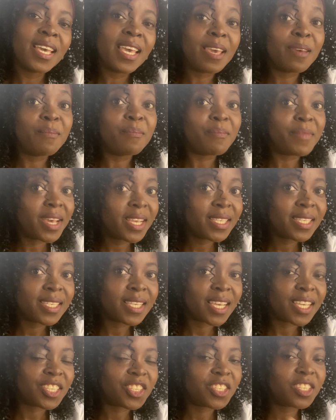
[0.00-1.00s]
a
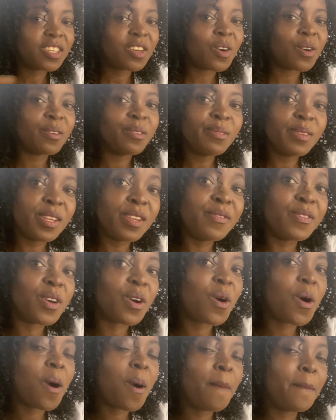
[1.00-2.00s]
message or leave your
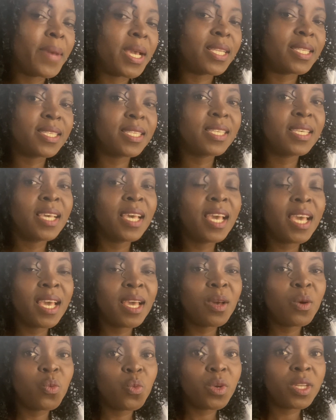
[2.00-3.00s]
comments
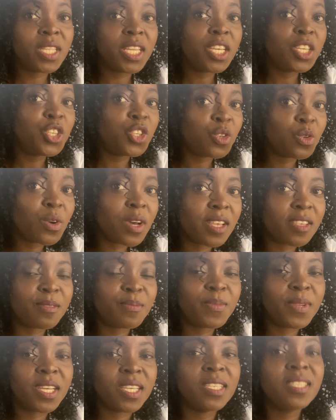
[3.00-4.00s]
within us
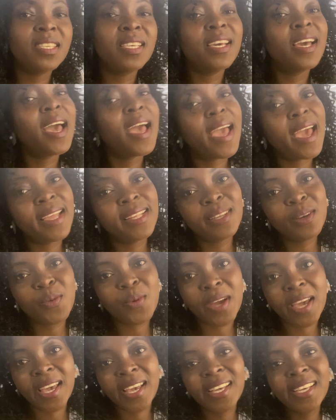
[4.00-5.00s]
please
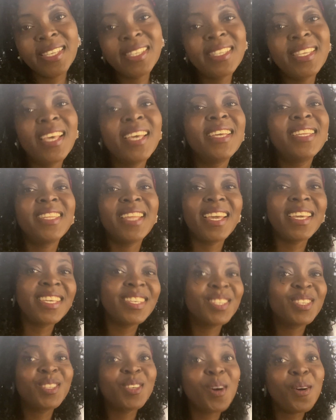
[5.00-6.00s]
anyways thank you
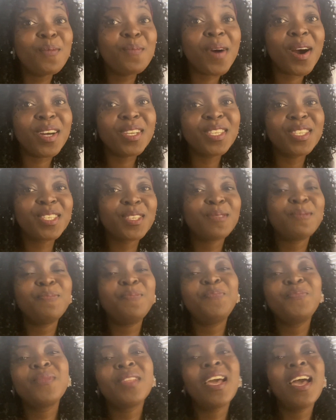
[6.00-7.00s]
so much
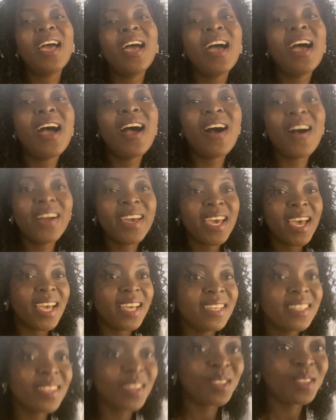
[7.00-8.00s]
okay
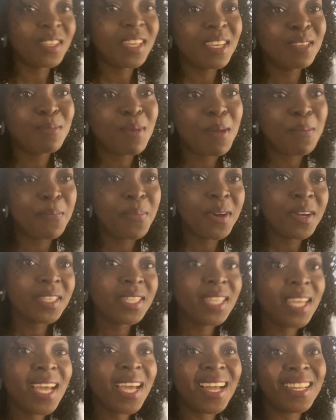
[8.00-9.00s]
so today is my
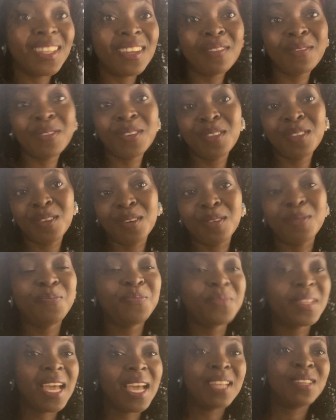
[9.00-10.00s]
birthday i don't even know
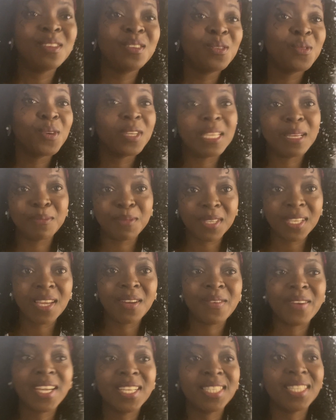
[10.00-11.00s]
i don't know what i'm saying
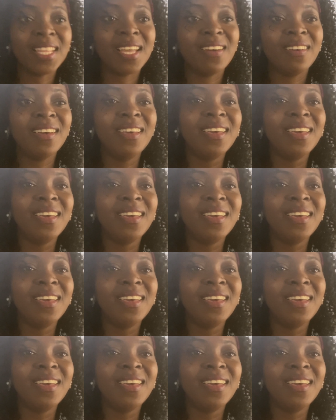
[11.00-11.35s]
right now